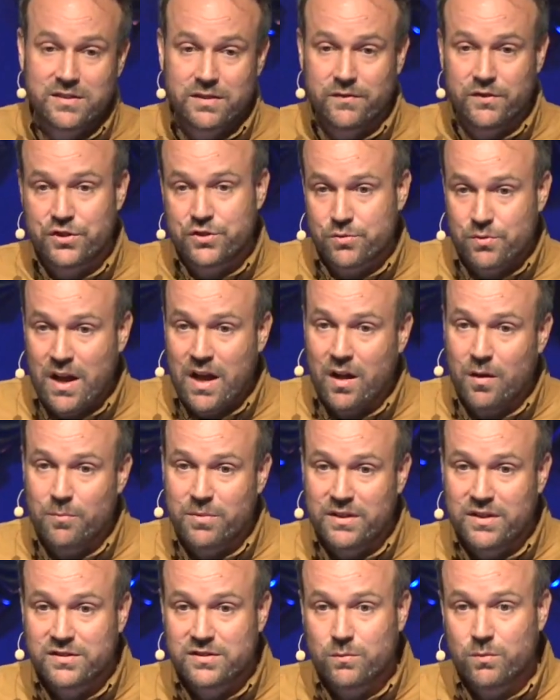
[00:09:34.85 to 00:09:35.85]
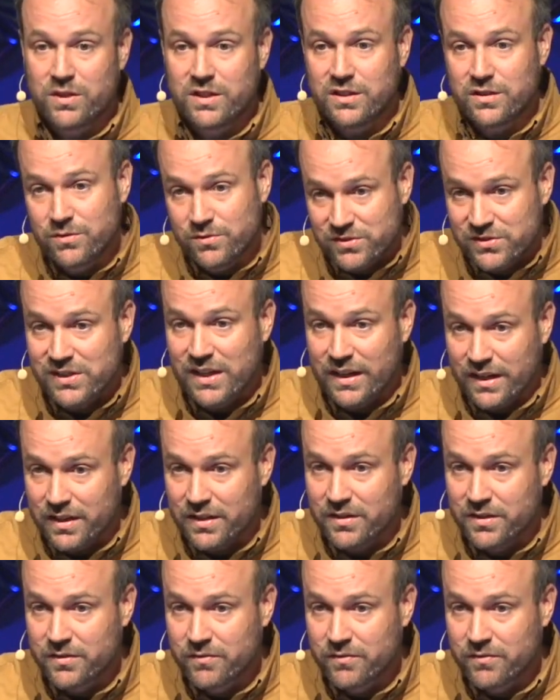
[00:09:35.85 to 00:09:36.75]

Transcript: of a drought because of what you said.